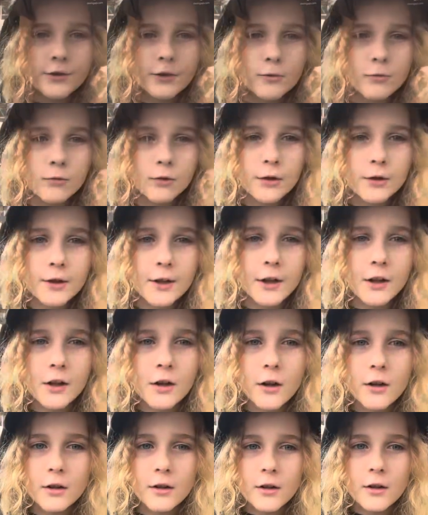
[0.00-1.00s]
a working
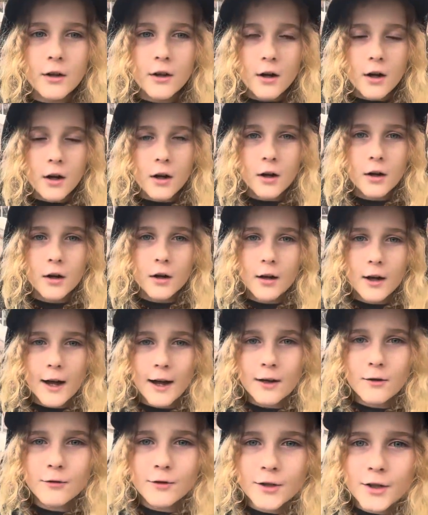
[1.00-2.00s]

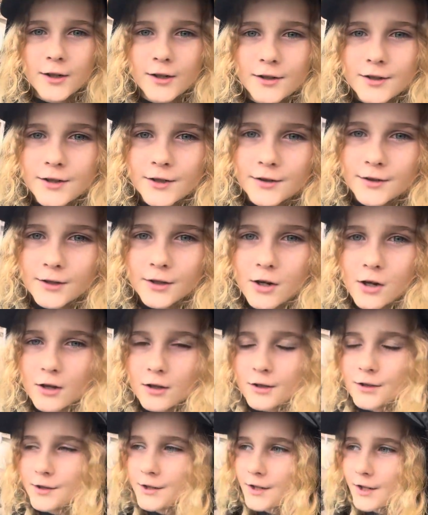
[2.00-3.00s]
aqueduct in the
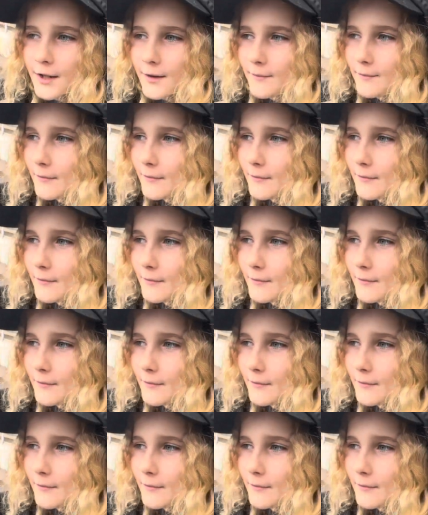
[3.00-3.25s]
Colosseum.